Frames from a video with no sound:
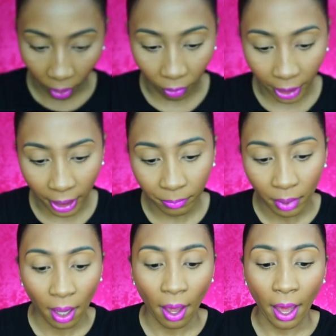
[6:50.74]
All right.
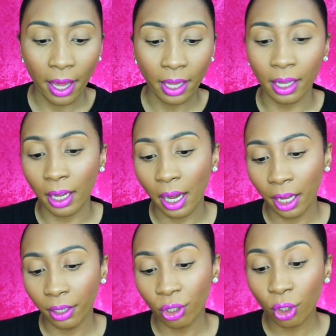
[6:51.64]
I
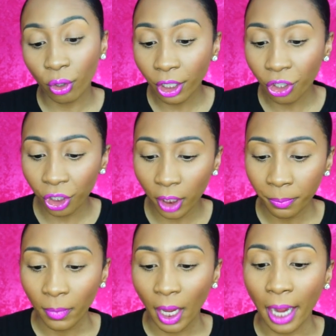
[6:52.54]
got
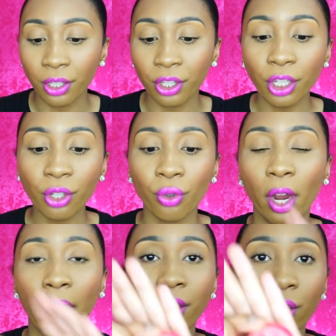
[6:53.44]
Scrunchy. I did
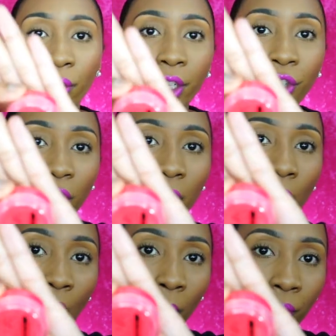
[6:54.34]
try Scrunchy,
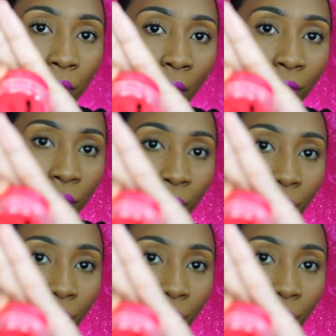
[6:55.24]
which is also